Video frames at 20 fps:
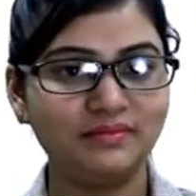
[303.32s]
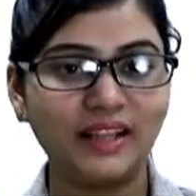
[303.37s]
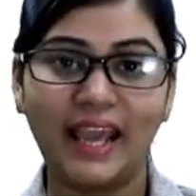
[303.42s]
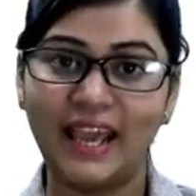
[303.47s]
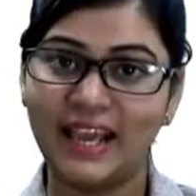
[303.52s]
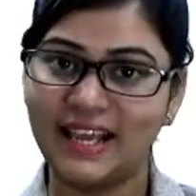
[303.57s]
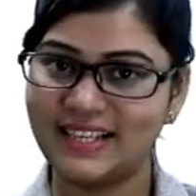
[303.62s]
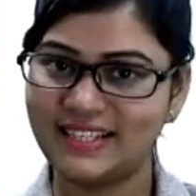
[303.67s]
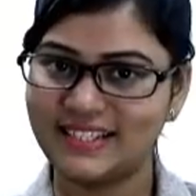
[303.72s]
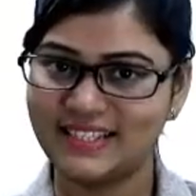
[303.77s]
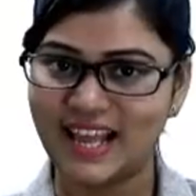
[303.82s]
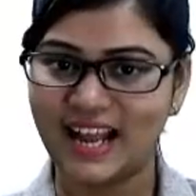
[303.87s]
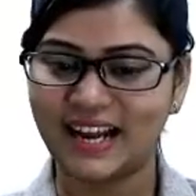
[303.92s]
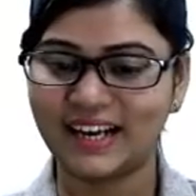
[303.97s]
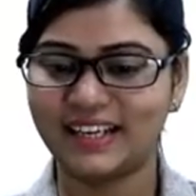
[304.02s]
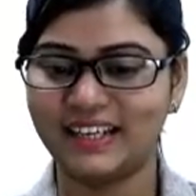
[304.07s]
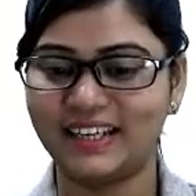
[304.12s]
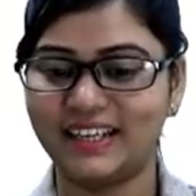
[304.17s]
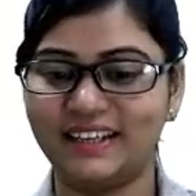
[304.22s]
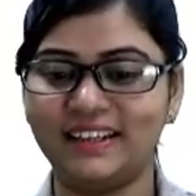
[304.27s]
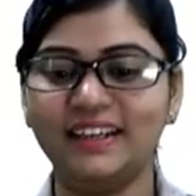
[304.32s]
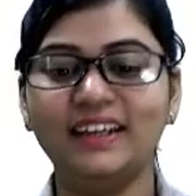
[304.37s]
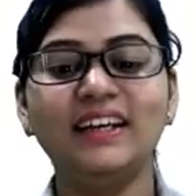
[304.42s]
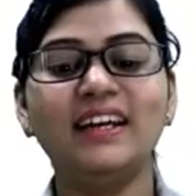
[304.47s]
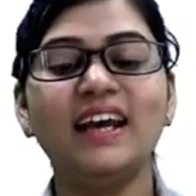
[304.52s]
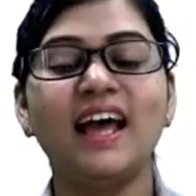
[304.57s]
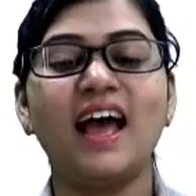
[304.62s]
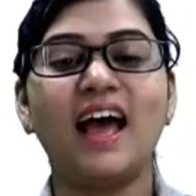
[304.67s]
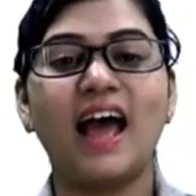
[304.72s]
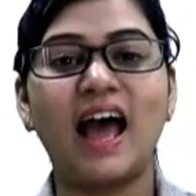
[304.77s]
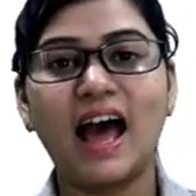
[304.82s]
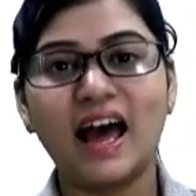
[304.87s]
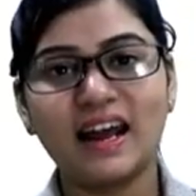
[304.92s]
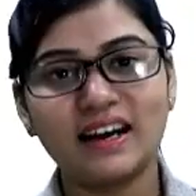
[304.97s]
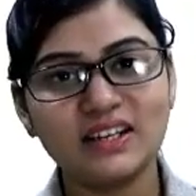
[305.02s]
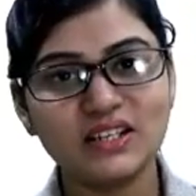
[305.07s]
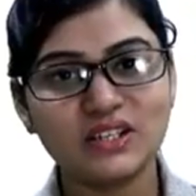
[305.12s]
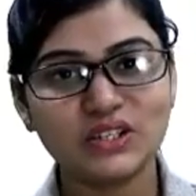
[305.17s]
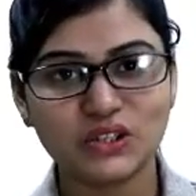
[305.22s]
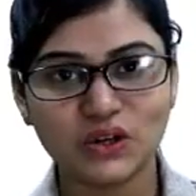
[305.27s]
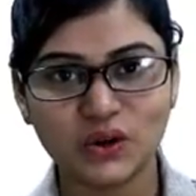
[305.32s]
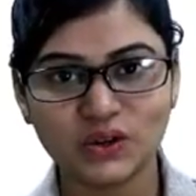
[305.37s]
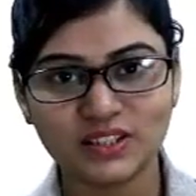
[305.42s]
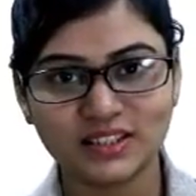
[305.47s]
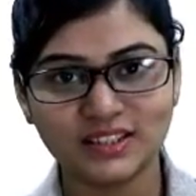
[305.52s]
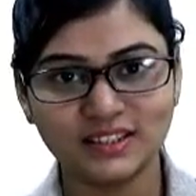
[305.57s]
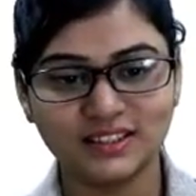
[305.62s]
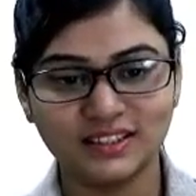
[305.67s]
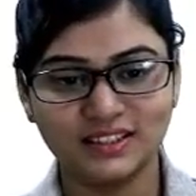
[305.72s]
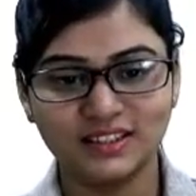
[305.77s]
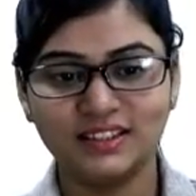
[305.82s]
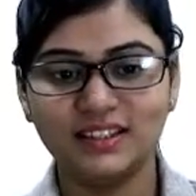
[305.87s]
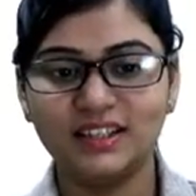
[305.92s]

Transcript: Exactly, Aristotle.